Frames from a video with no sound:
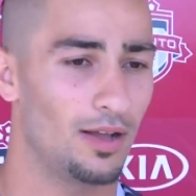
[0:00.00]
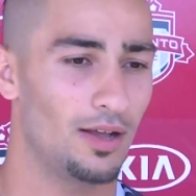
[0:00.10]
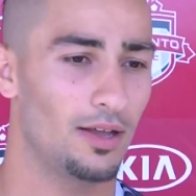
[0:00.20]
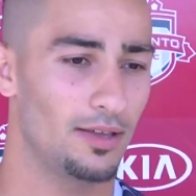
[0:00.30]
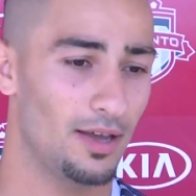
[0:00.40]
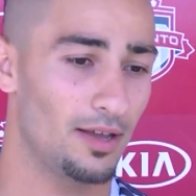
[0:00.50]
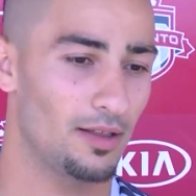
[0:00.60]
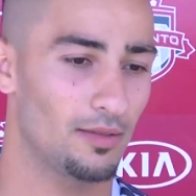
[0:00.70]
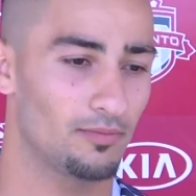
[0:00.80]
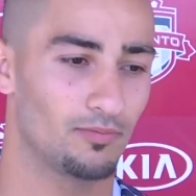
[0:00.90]

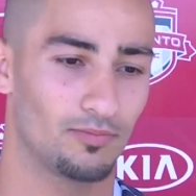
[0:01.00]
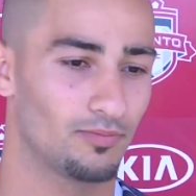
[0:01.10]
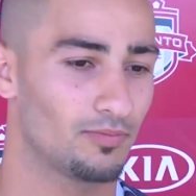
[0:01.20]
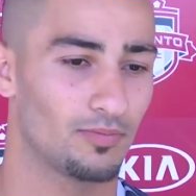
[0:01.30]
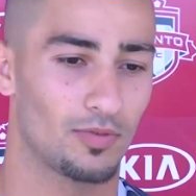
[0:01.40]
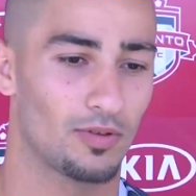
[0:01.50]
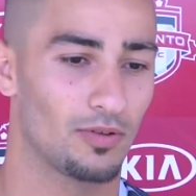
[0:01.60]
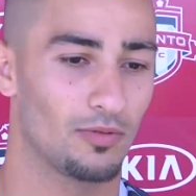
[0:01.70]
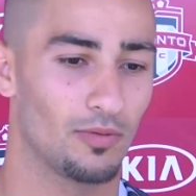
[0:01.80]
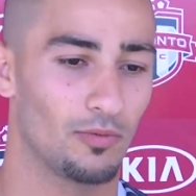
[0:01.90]
Yeah.
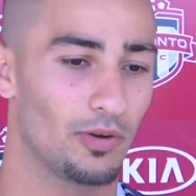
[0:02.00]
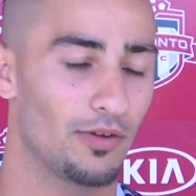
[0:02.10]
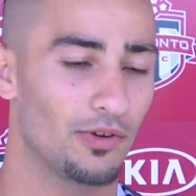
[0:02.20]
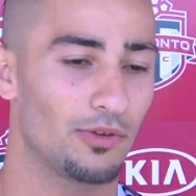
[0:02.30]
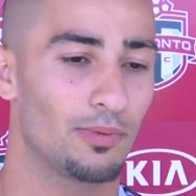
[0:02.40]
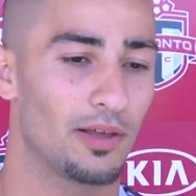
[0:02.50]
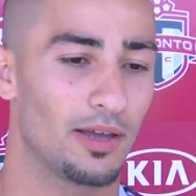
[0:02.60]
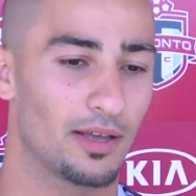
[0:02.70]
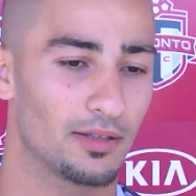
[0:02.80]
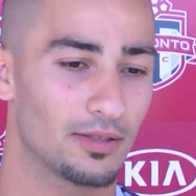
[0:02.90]
Whenever you play
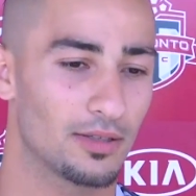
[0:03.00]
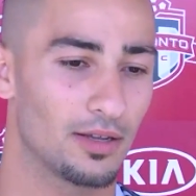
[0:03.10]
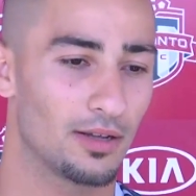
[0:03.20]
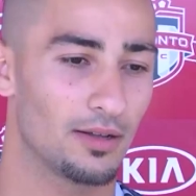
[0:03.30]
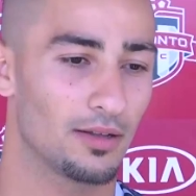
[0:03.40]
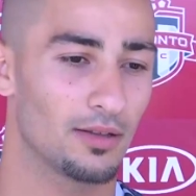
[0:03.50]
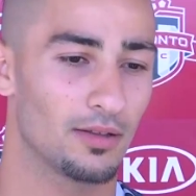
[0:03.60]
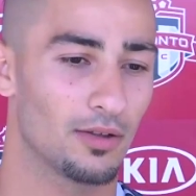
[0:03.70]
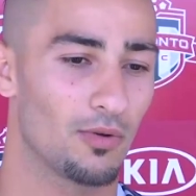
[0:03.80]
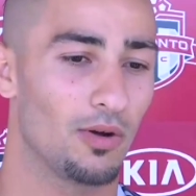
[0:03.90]
against
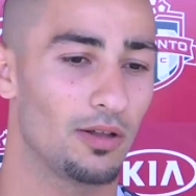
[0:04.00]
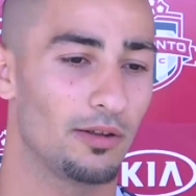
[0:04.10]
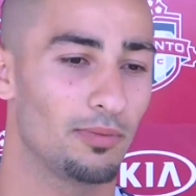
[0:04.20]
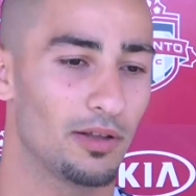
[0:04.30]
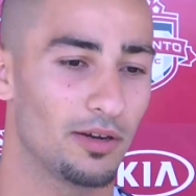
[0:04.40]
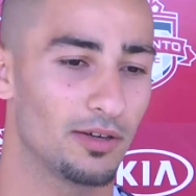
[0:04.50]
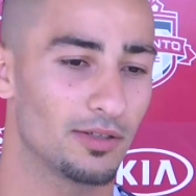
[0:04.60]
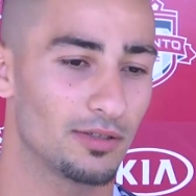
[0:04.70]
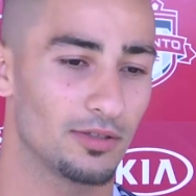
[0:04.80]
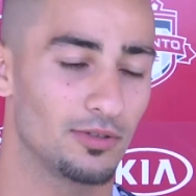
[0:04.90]
quality
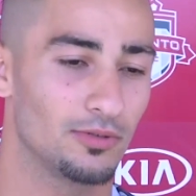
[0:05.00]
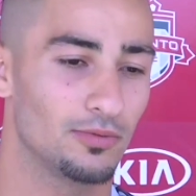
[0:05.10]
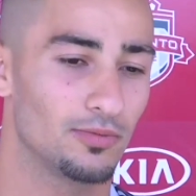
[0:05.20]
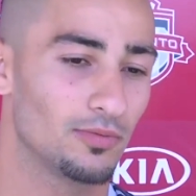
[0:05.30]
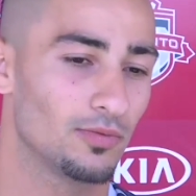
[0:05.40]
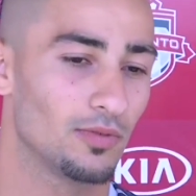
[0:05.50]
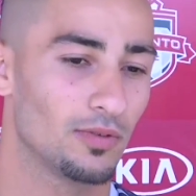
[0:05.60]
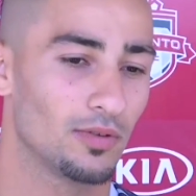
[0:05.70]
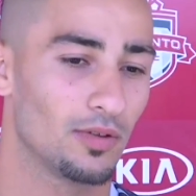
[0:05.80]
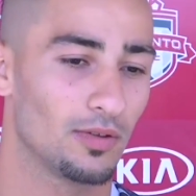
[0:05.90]
players,
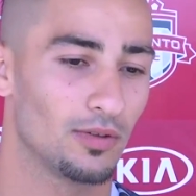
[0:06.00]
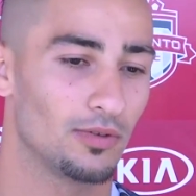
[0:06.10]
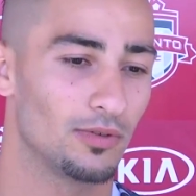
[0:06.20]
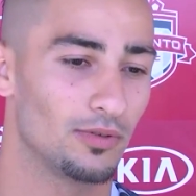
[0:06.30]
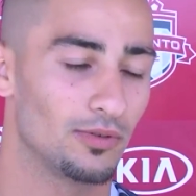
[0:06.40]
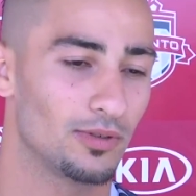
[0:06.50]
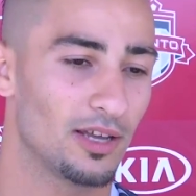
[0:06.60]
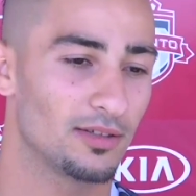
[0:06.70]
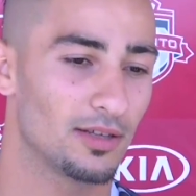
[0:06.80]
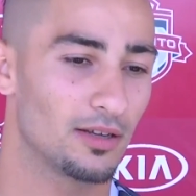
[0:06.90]
you
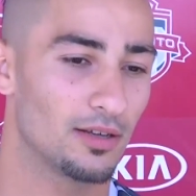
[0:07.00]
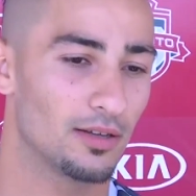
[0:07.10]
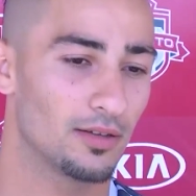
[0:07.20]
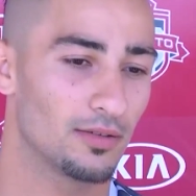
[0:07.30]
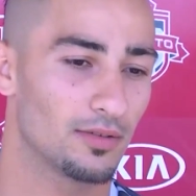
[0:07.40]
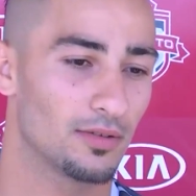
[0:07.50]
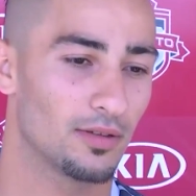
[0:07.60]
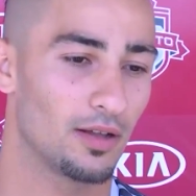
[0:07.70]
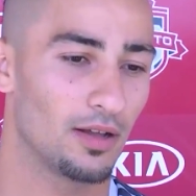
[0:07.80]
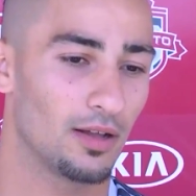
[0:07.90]
tend to
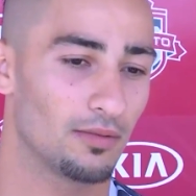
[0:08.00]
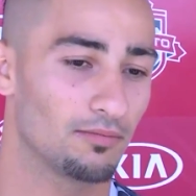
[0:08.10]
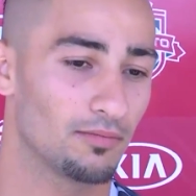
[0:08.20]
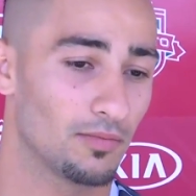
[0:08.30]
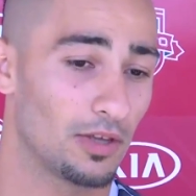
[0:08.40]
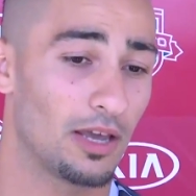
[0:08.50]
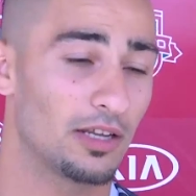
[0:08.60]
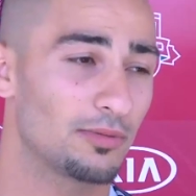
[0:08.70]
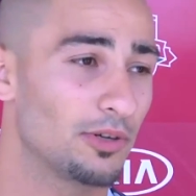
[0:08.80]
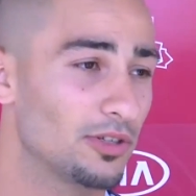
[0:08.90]
gain
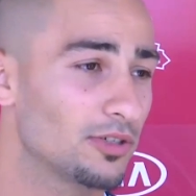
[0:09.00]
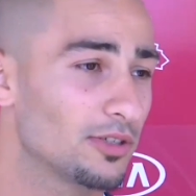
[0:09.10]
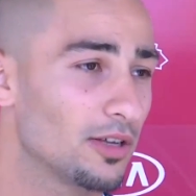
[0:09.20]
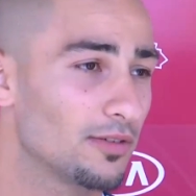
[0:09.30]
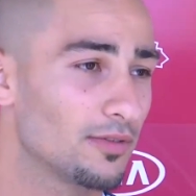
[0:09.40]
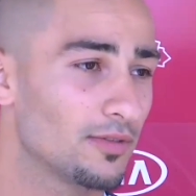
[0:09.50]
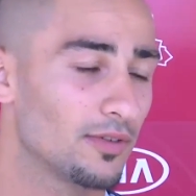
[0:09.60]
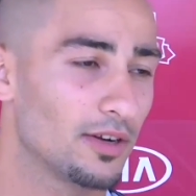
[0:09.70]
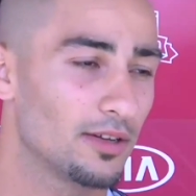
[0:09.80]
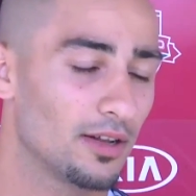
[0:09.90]
experience yourself,
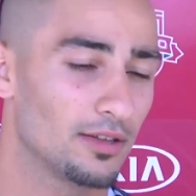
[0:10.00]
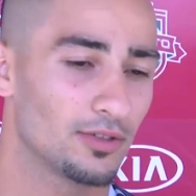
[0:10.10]
right?